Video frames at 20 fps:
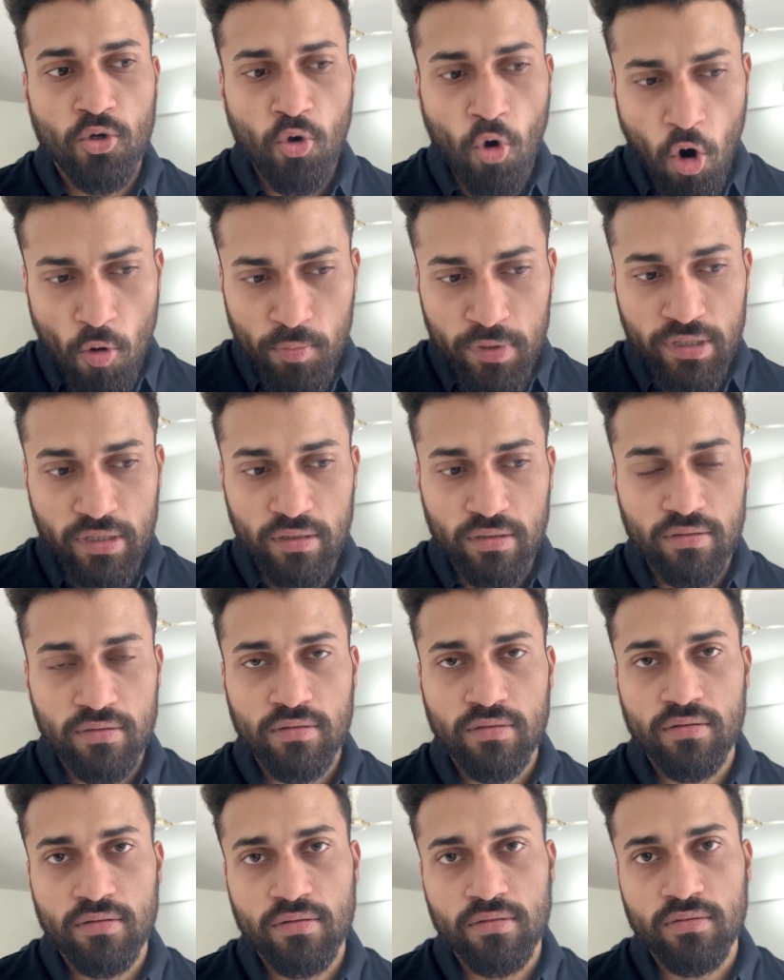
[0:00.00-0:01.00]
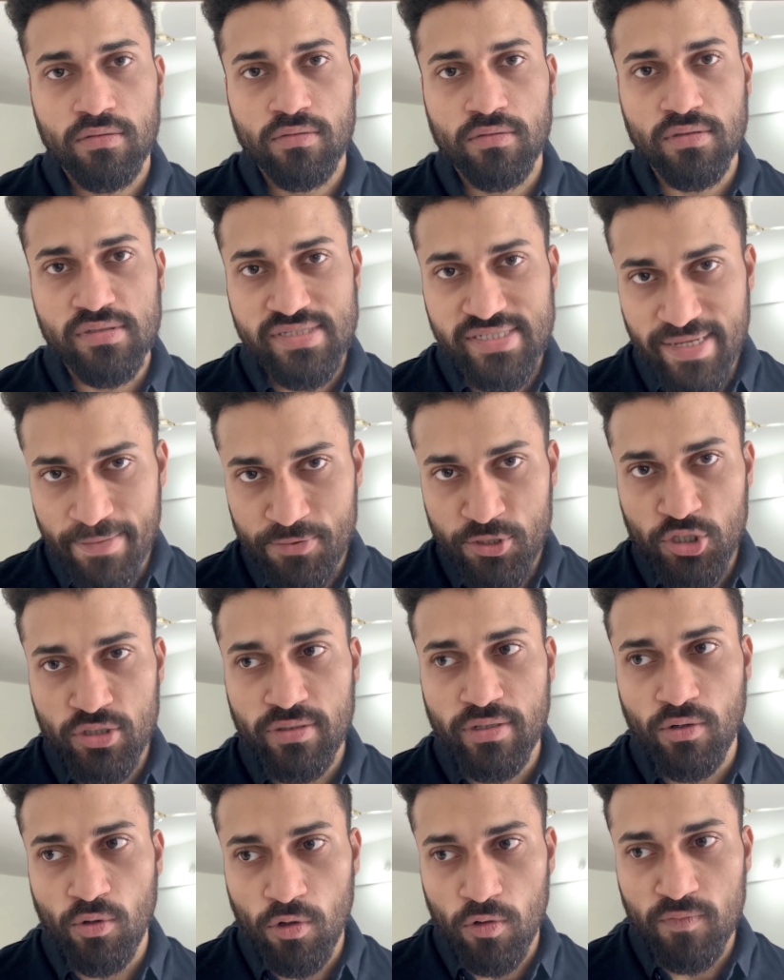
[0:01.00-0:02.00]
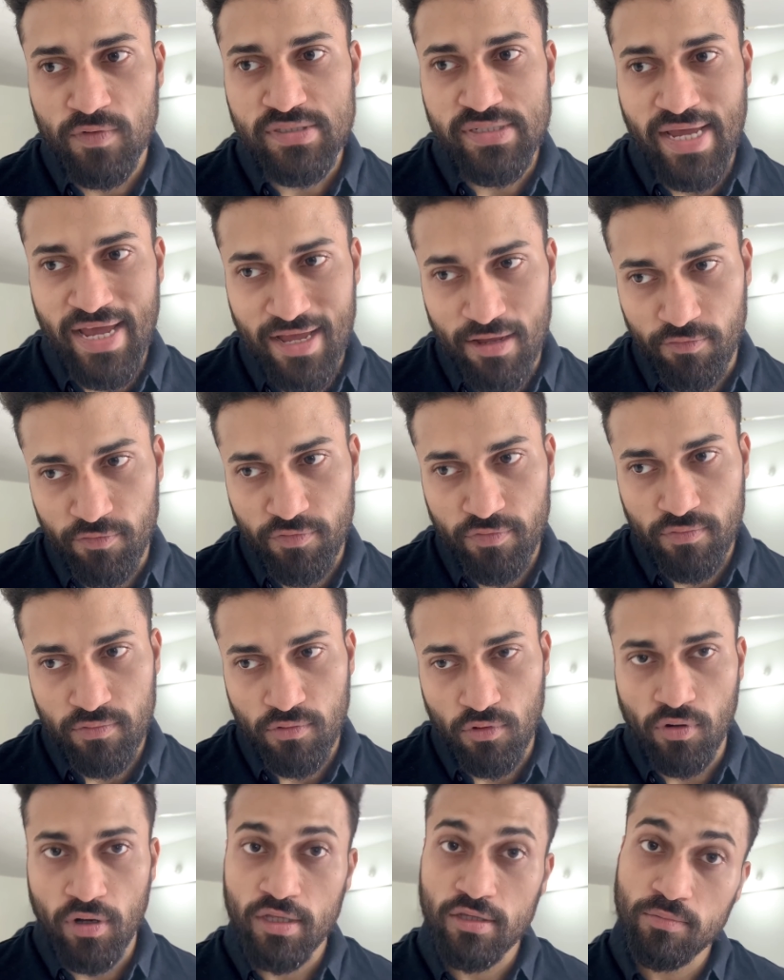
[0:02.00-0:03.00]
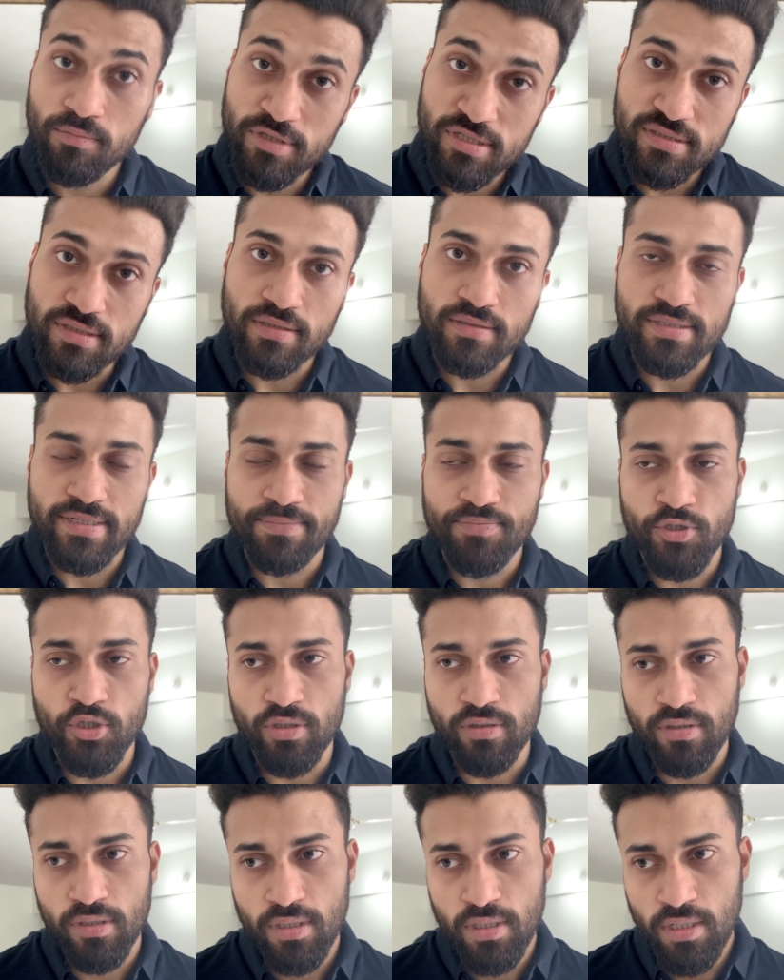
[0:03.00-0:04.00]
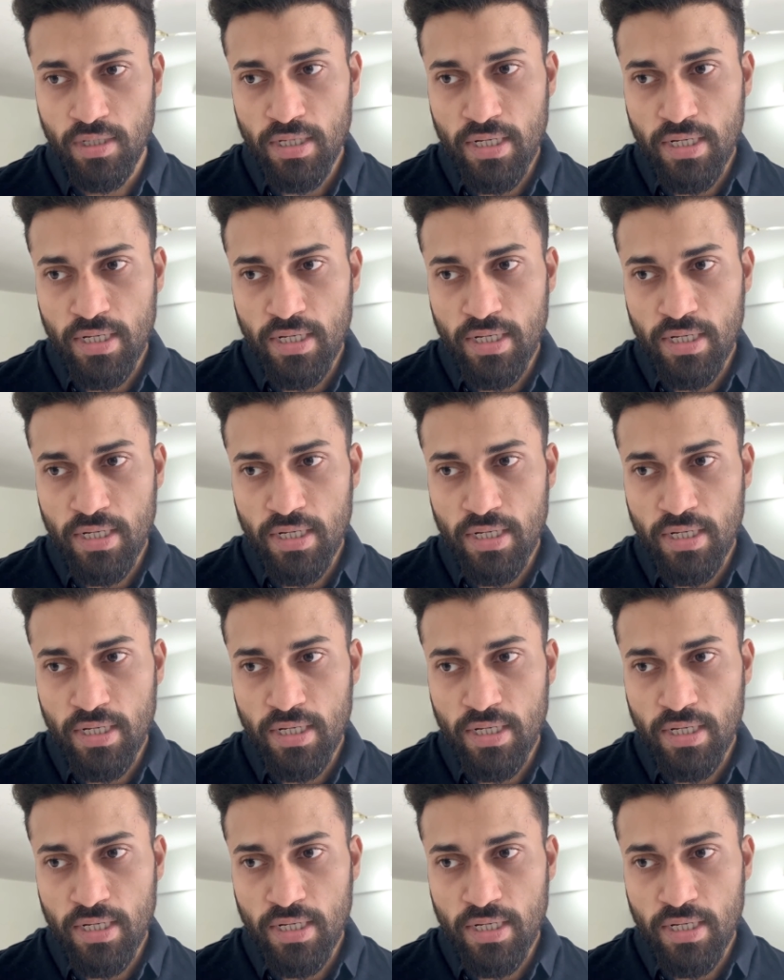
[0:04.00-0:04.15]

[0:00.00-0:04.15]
common conception that all of us have, or rather misconception,